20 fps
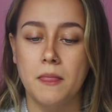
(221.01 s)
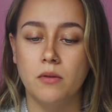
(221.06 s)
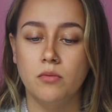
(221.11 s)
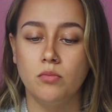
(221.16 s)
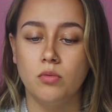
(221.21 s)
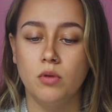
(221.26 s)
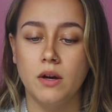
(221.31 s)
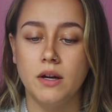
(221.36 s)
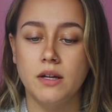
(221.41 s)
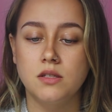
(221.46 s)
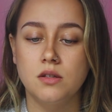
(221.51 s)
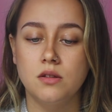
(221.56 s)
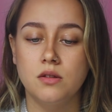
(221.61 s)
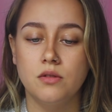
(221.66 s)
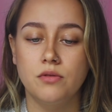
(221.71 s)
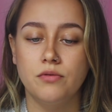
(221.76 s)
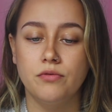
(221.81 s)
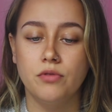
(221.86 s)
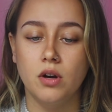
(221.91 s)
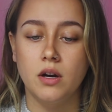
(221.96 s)
right to
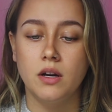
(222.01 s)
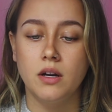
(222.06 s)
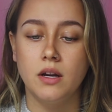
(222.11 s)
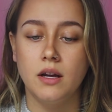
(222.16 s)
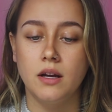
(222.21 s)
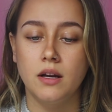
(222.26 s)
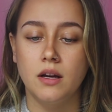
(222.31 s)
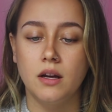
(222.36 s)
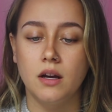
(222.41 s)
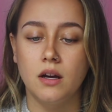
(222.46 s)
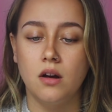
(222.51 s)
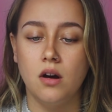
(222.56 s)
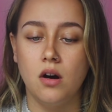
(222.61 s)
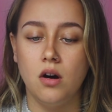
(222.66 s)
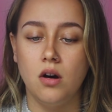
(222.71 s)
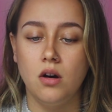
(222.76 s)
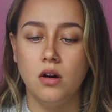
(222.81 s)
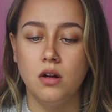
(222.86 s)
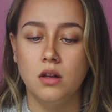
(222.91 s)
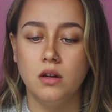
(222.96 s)
the front and get
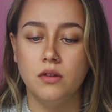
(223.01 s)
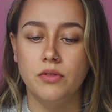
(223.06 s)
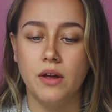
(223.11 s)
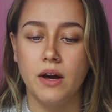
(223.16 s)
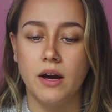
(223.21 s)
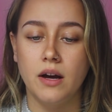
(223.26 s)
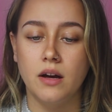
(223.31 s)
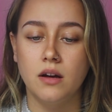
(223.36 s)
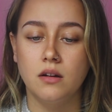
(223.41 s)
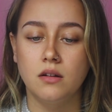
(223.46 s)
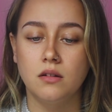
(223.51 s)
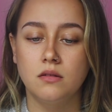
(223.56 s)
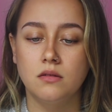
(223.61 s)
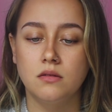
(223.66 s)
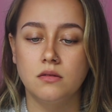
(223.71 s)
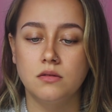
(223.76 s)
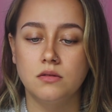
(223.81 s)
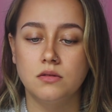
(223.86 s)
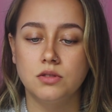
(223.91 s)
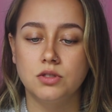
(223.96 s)
all of that
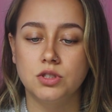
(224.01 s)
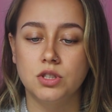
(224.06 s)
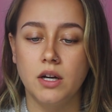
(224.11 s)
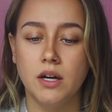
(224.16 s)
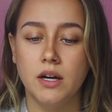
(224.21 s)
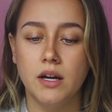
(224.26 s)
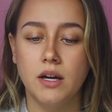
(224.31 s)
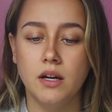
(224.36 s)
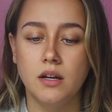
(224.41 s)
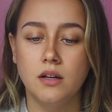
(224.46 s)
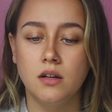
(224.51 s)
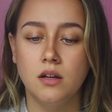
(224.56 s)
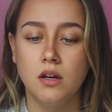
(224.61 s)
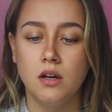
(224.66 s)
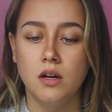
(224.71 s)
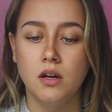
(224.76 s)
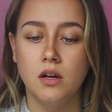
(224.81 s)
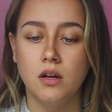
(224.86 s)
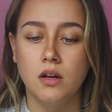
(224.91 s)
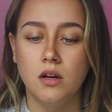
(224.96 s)
shine
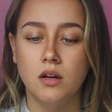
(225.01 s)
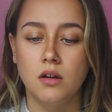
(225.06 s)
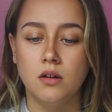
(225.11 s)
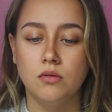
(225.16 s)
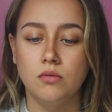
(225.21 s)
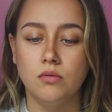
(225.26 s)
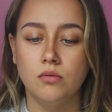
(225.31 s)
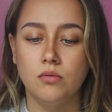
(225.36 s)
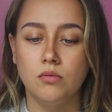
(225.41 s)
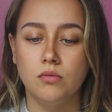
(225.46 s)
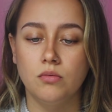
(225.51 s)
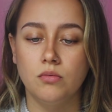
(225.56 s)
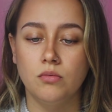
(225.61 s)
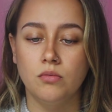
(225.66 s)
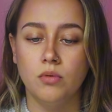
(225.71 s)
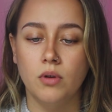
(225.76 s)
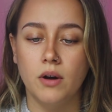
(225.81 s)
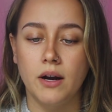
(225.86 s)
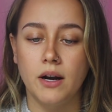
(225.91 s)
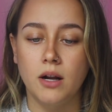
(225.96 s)

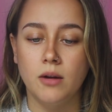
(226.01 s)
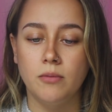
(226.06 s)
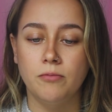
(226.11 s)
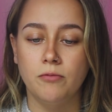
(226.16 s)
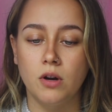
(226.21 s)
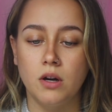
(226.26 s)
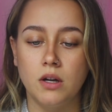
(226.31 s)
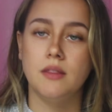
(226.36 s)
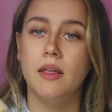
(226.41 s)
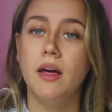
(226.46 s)
right up front.